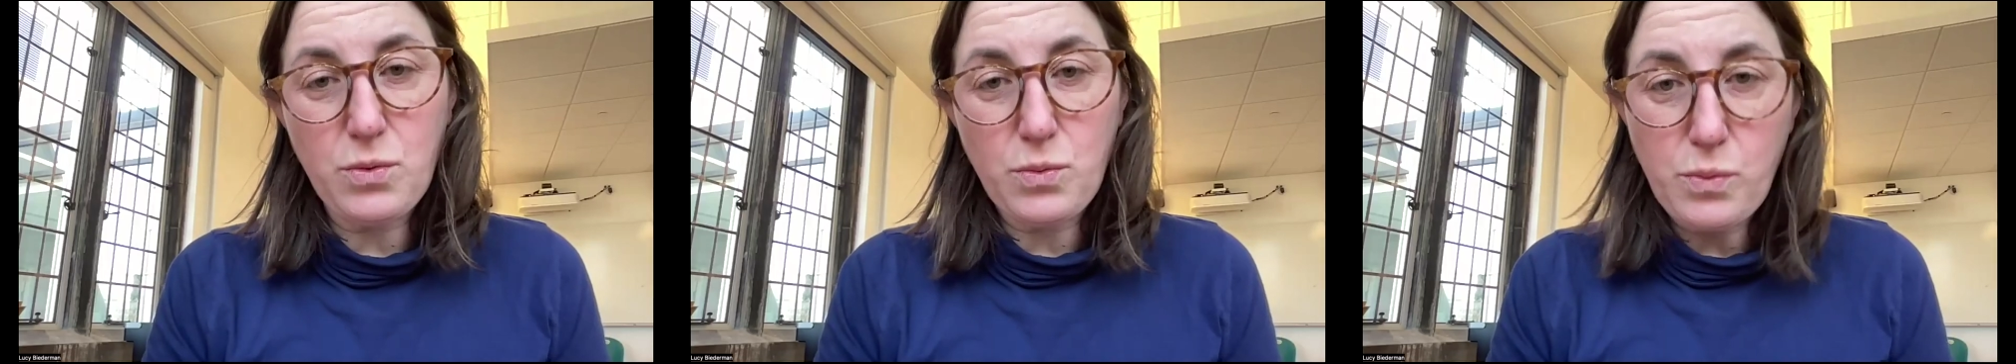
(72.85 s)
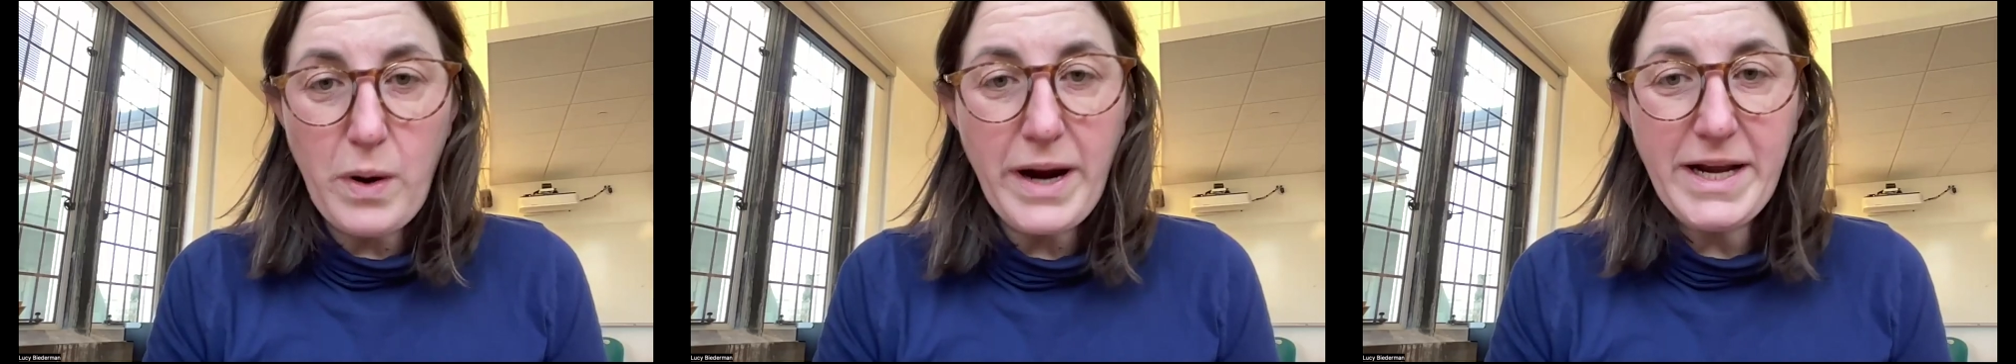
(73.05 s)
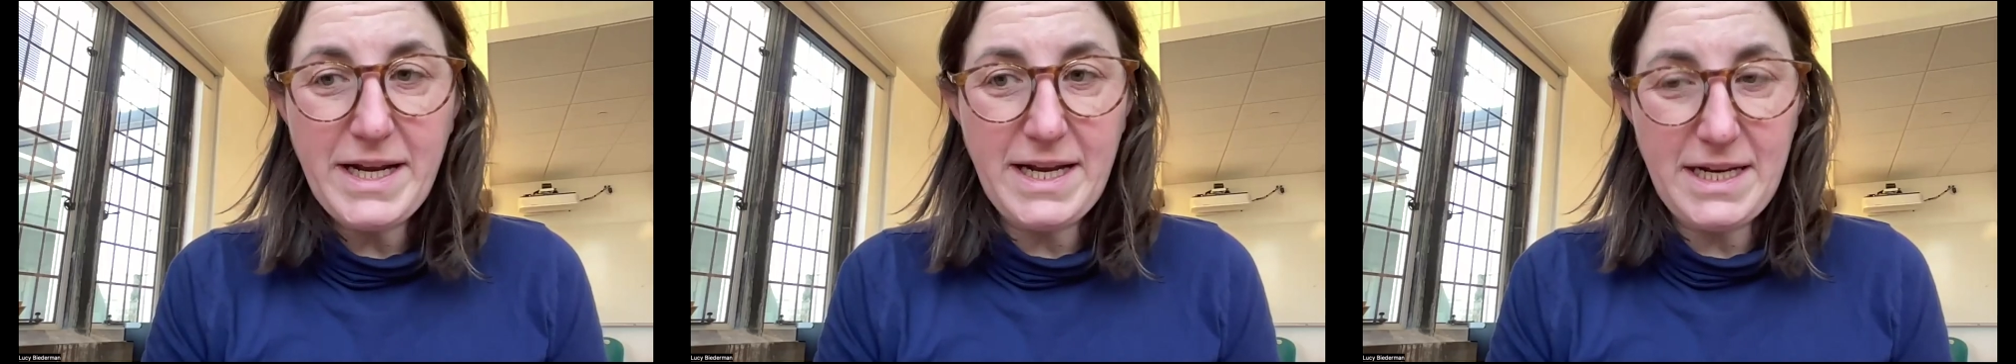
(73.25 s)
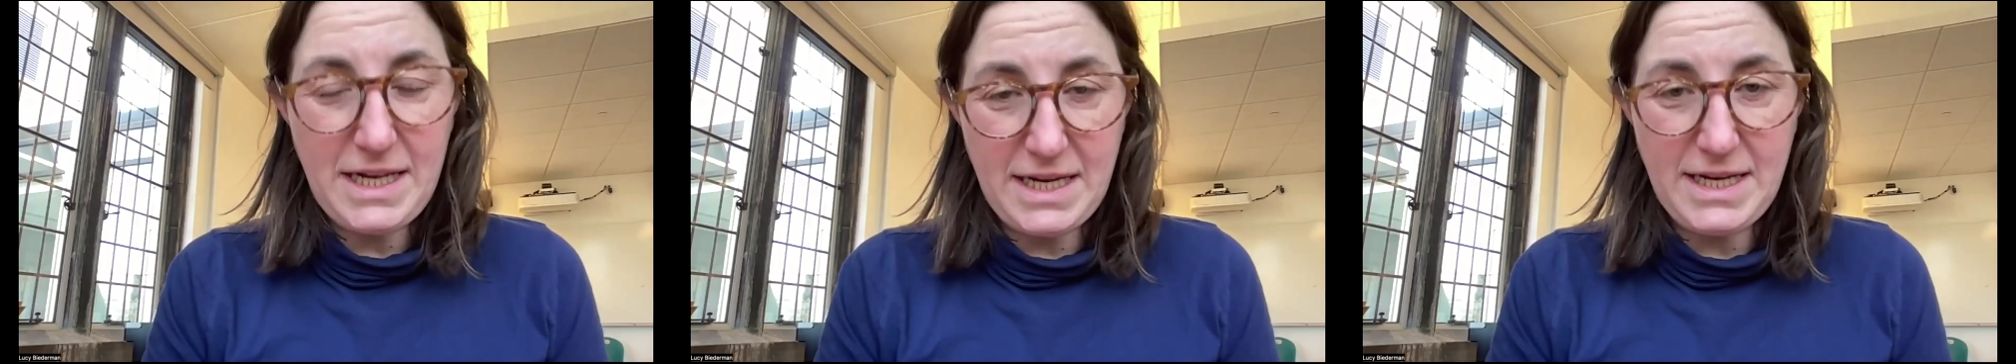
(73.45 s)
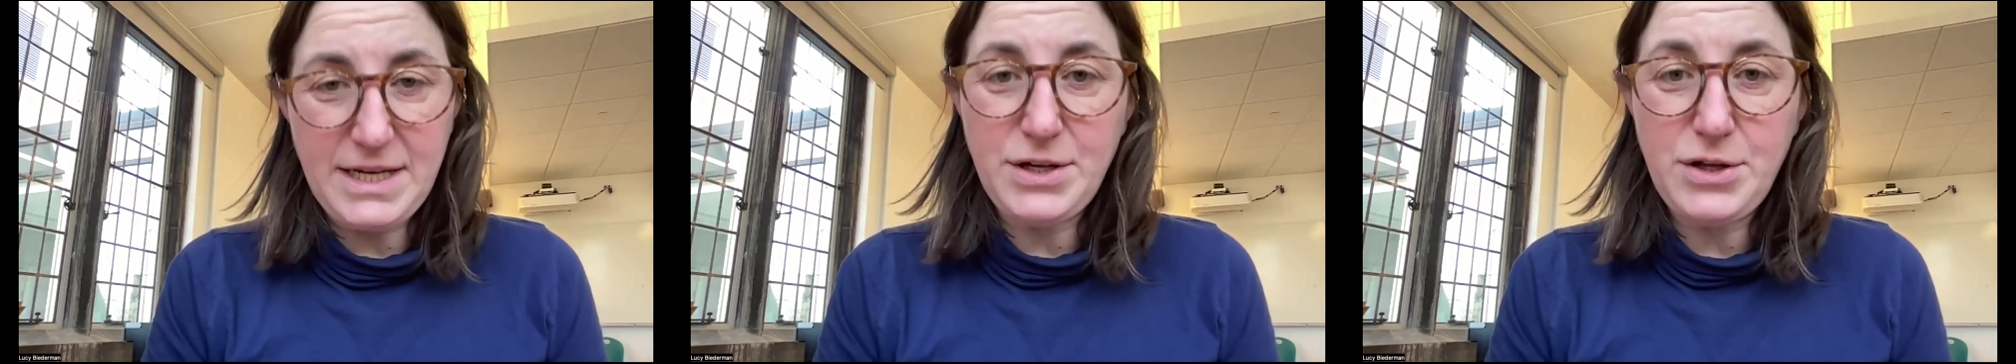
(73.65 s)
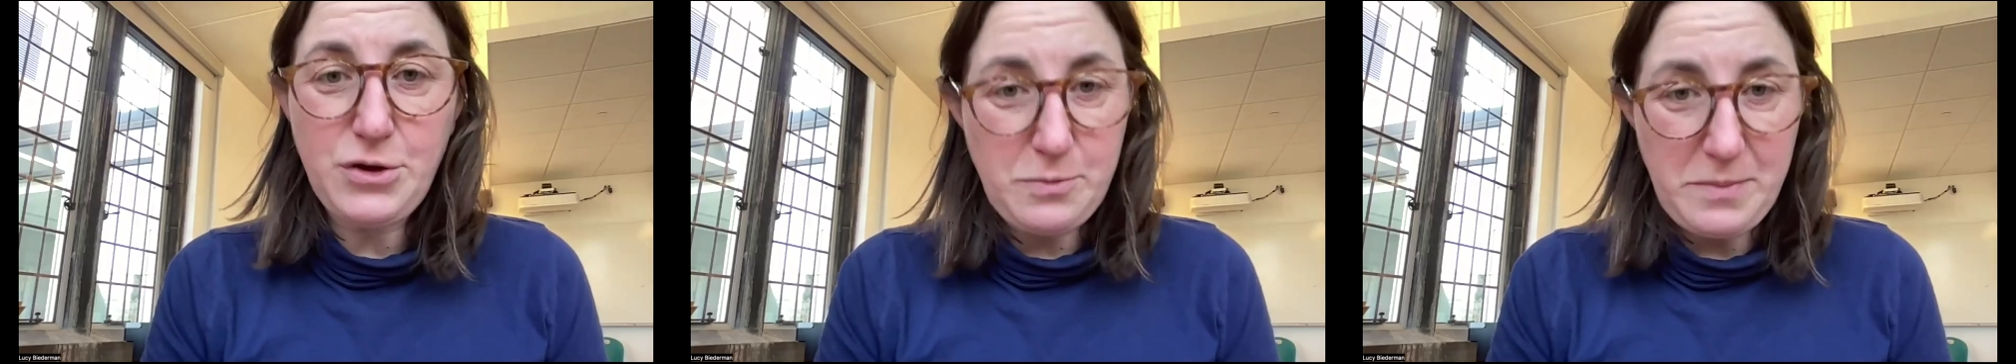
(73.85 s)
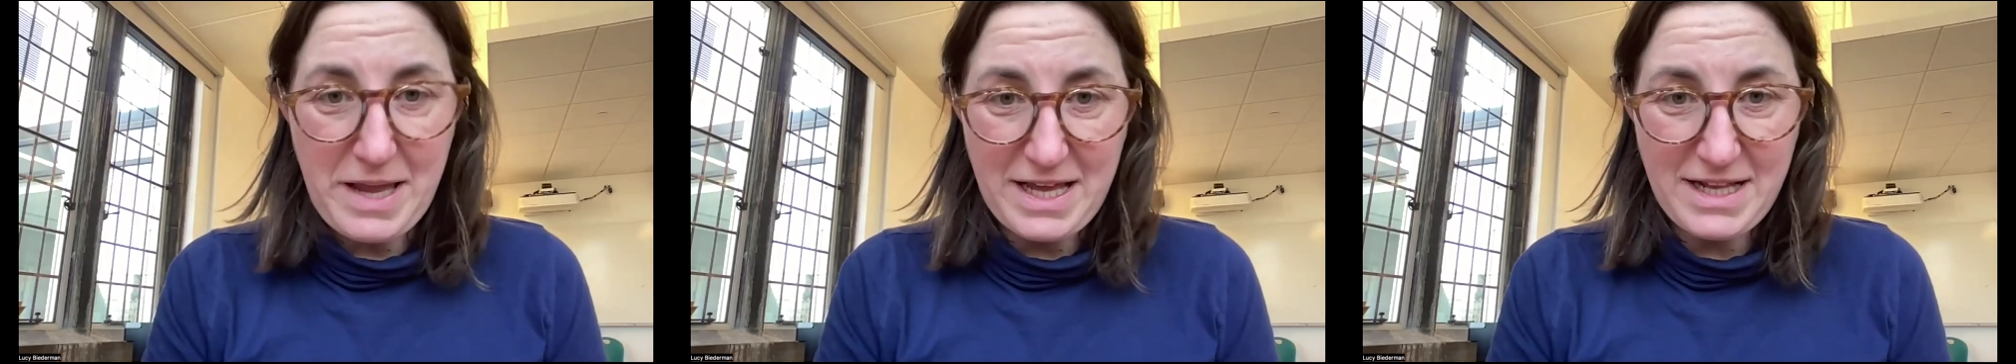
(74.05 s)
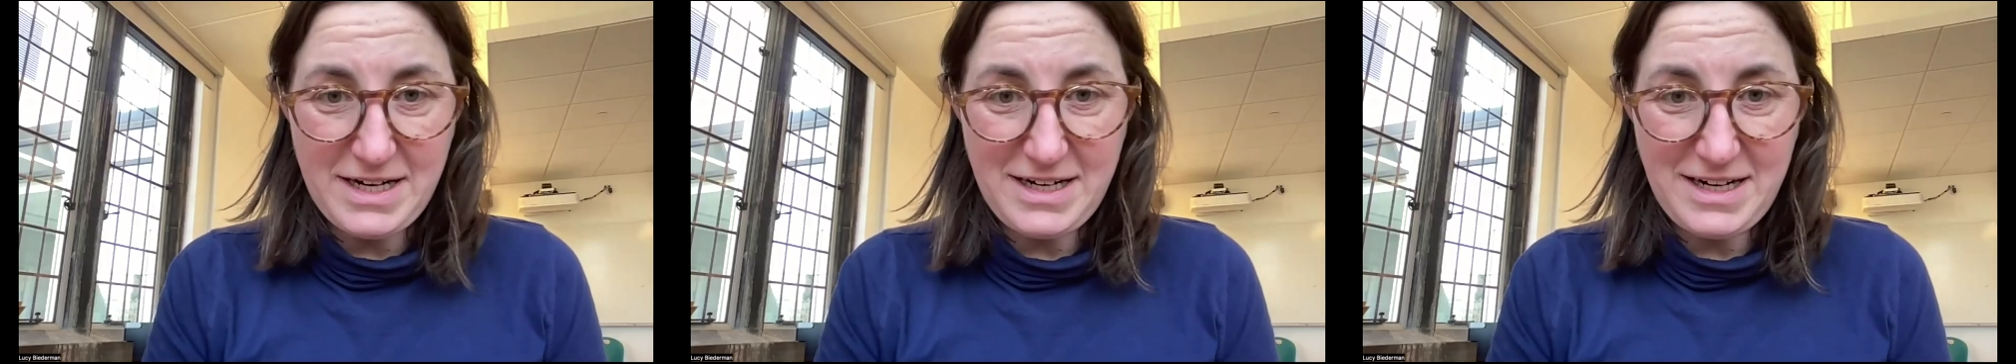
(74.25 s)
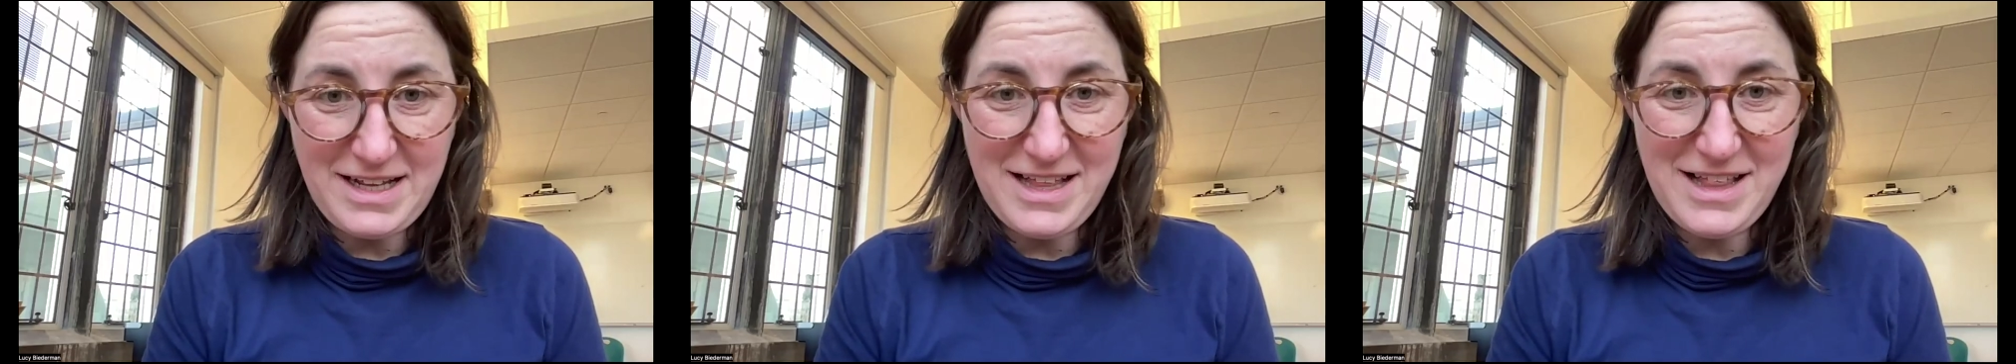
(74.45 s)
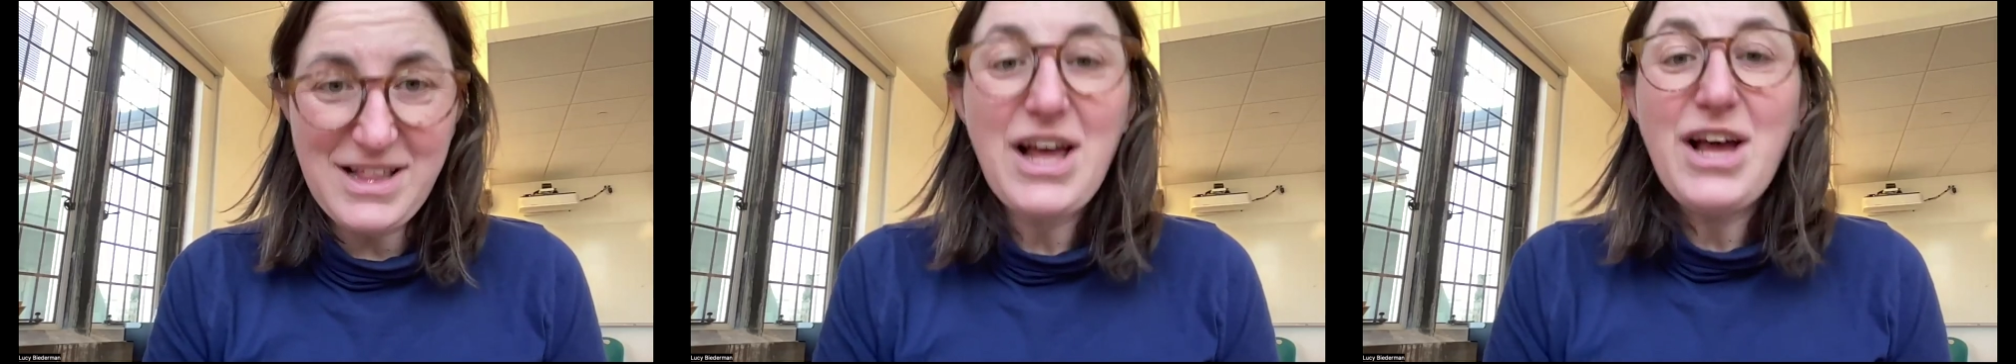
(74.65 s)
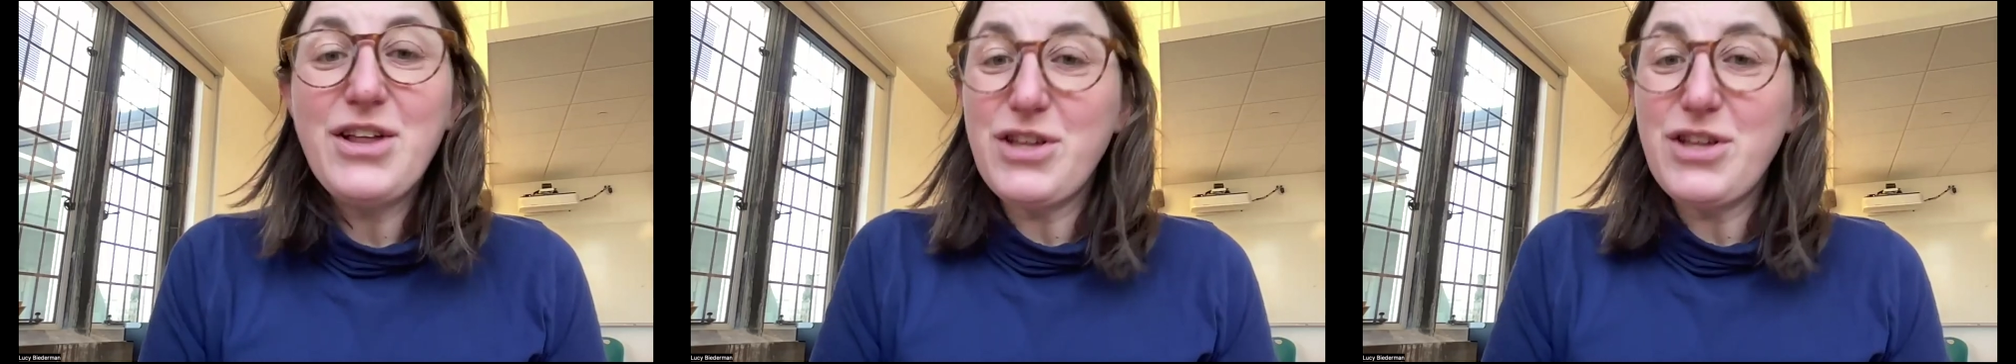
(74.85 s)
writing in humanities